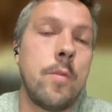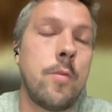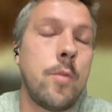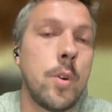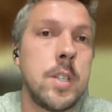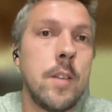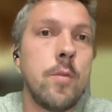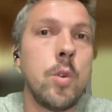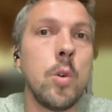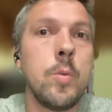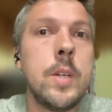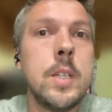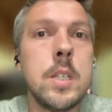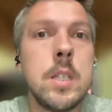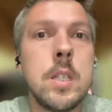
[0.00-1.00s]
for
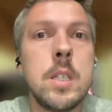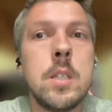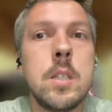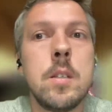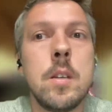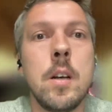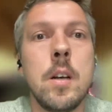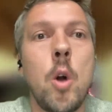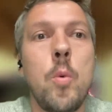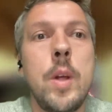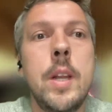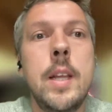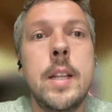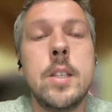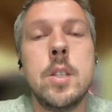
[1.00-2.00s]
several reasons.
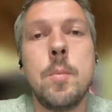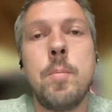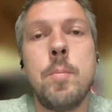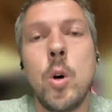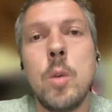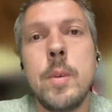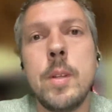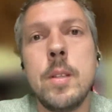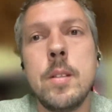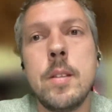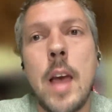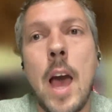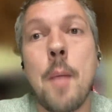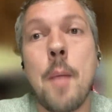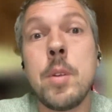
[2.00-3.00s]
Already its deployment
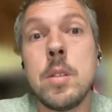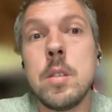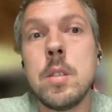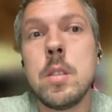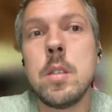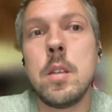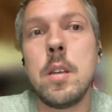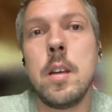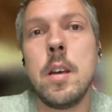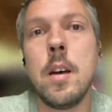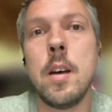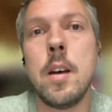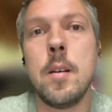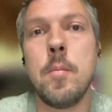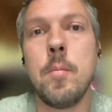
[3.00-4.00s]
happened
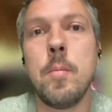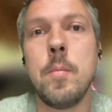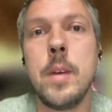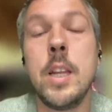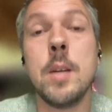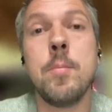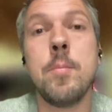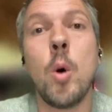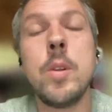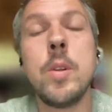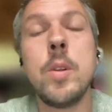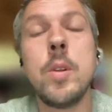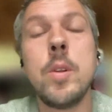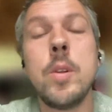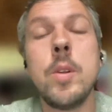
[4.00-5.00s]
in a
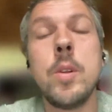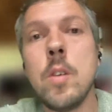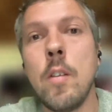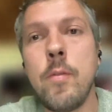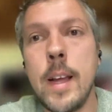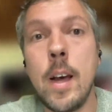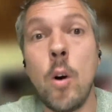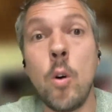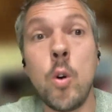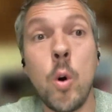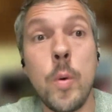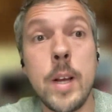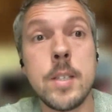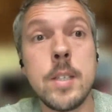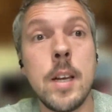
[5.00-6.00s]
moment of
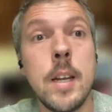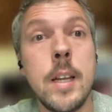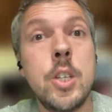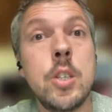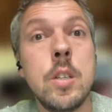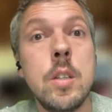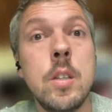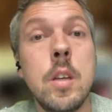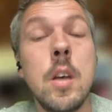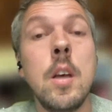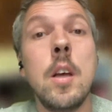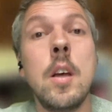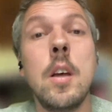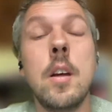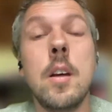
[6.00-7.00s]
ongoing
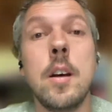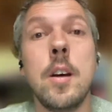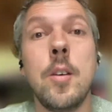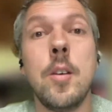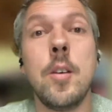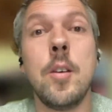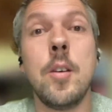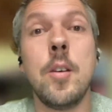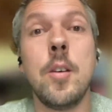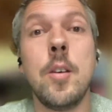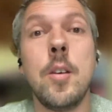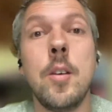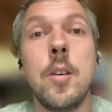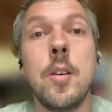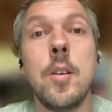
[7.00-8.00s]
escalation.
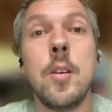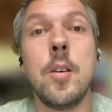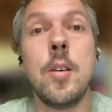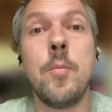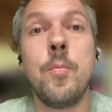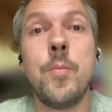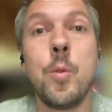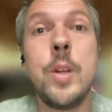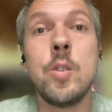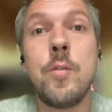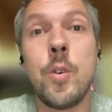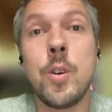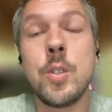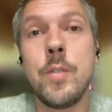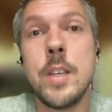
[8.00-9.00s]
The
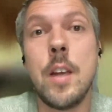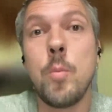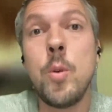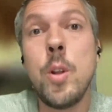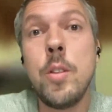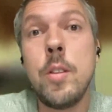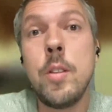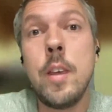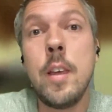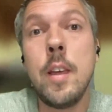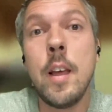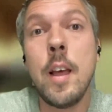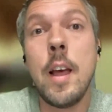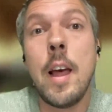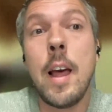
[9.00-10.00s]
regional force of the East
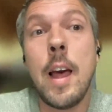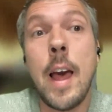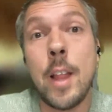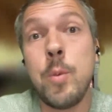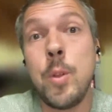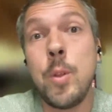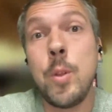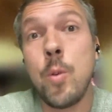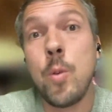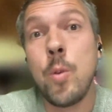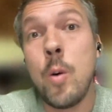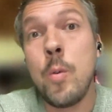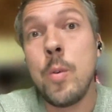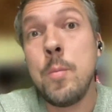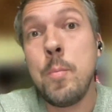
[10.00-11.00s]
African community
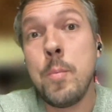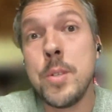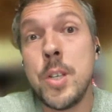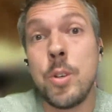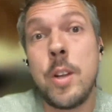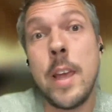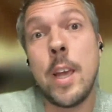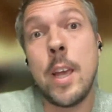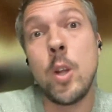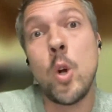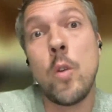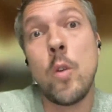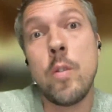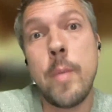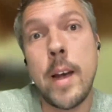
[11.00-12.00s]
had withdrawn.
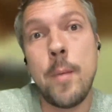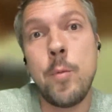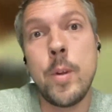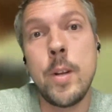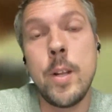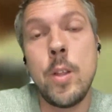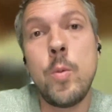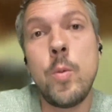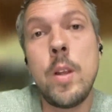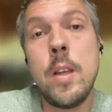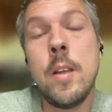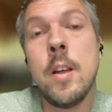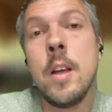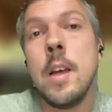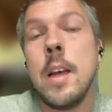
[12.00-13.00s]
Positions were taken over by
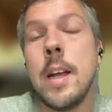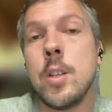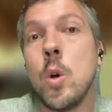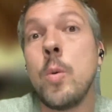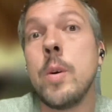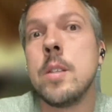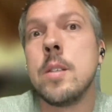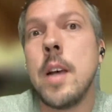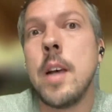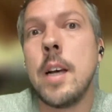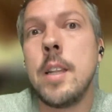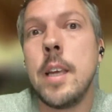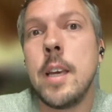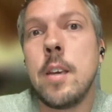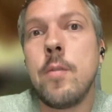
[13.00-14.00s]
M23. And so when
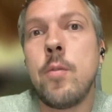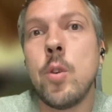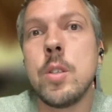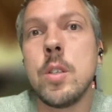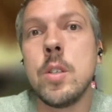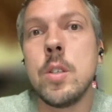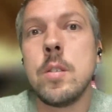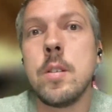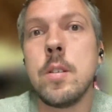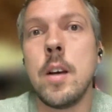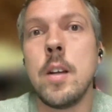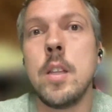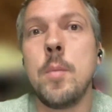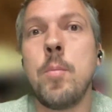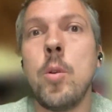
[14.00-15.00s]
SADC forces
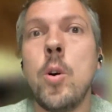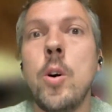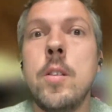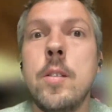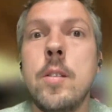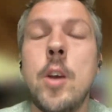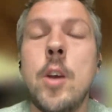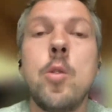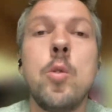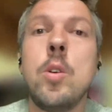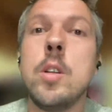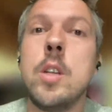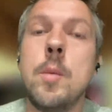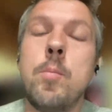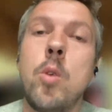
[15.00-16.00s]
deployed, they could
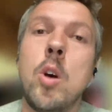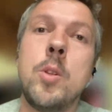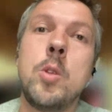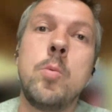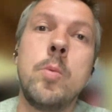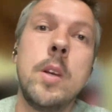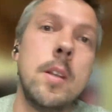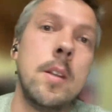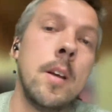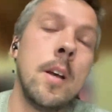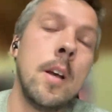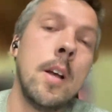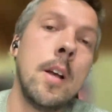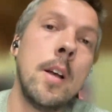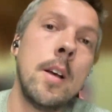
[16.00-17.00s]
only deploy between
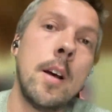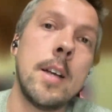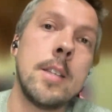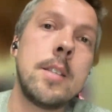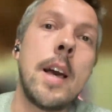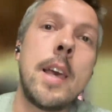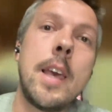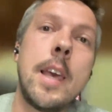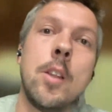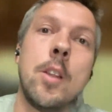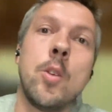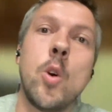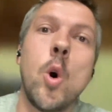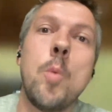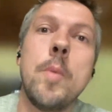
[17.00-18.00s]
Sake
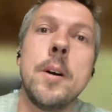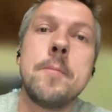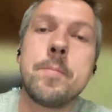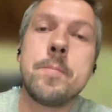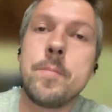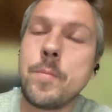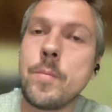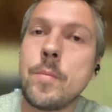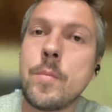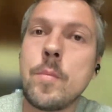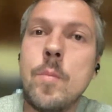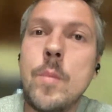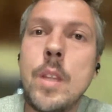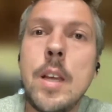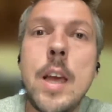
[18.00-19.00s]
and Goma,
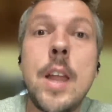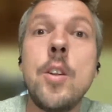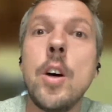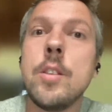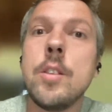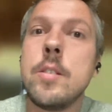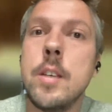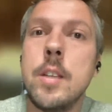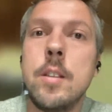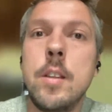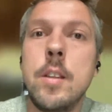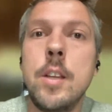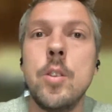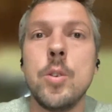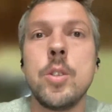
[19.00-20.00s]
and not
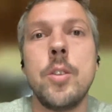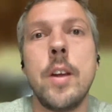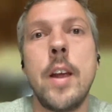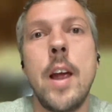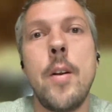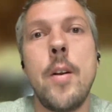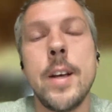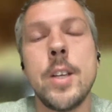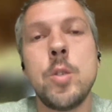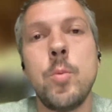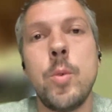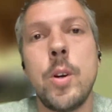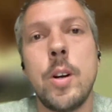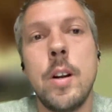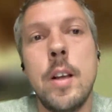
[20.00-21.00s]
in those other areas
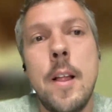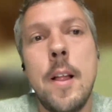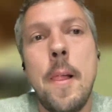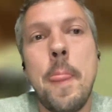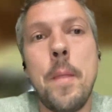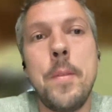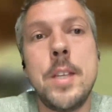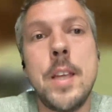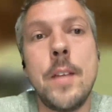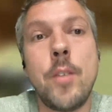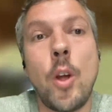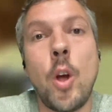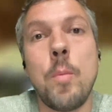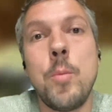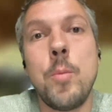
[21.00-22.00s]
where the East
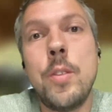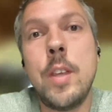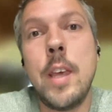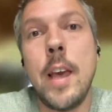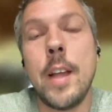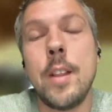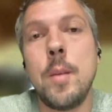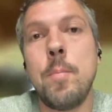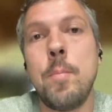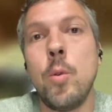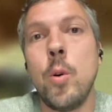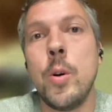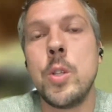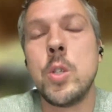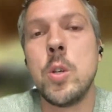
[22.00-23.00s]
African community had
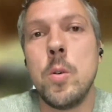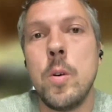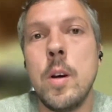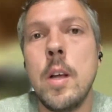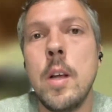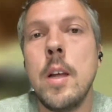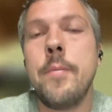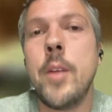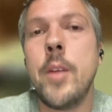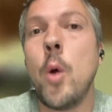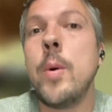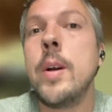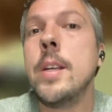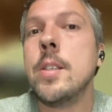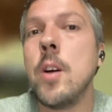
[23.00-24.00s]
deployed. So they
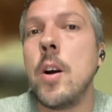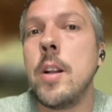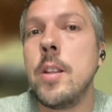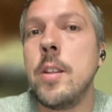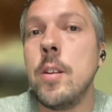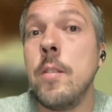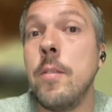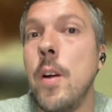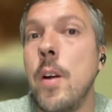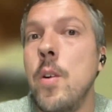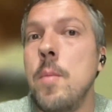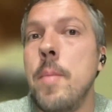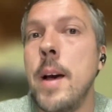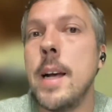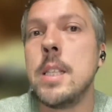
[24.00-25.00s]
already started in
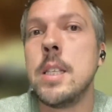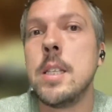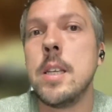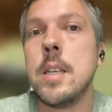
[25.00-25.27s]
very bad